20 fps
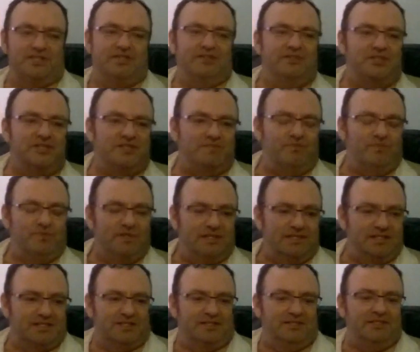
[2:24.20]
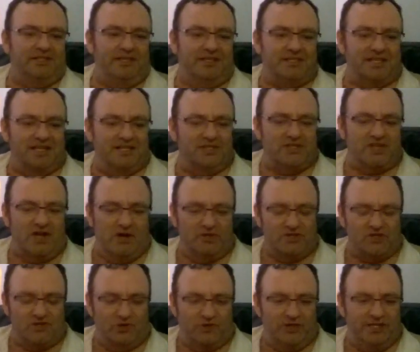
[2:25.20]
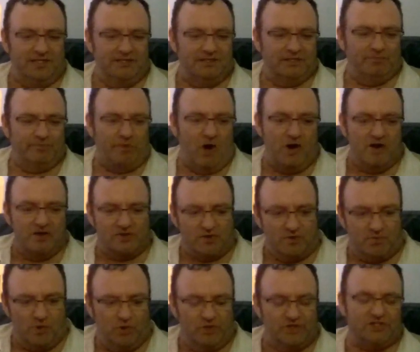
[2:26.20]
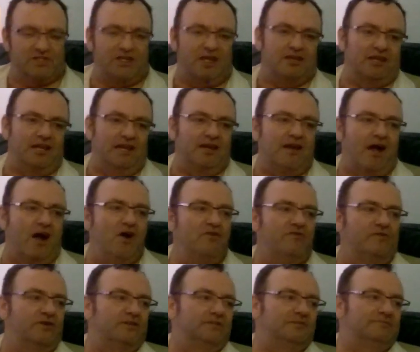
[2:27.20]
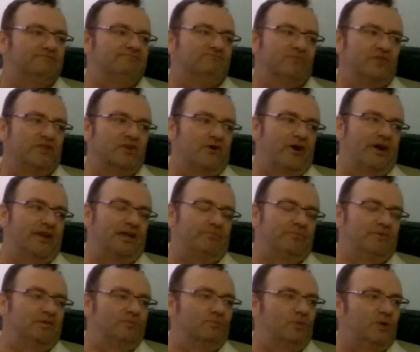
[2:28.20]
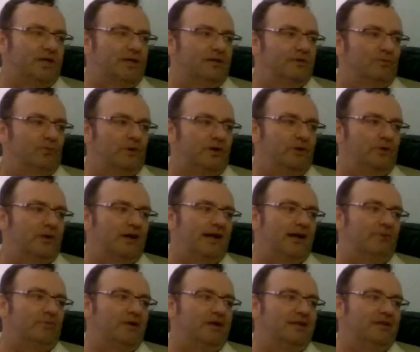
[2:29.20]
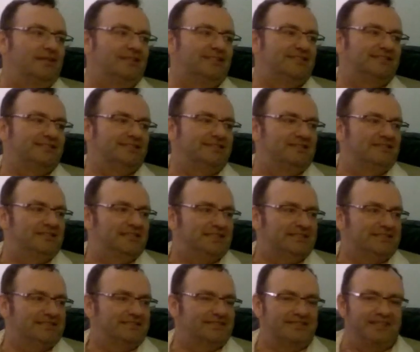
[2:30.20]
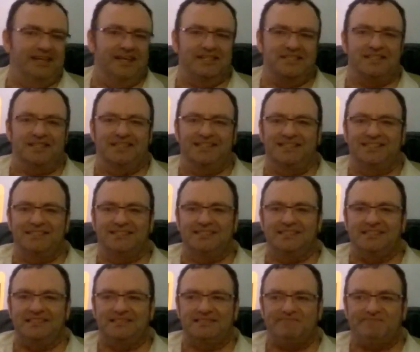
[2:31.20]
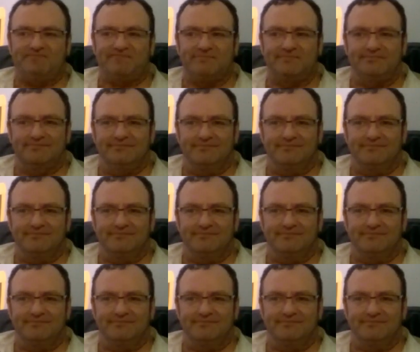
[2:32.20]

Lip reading: So, just, yeah, tell us the whole story. Buyer's remorse set in over the IWC. Where are we? I got it, and then yes. I wanted out of it.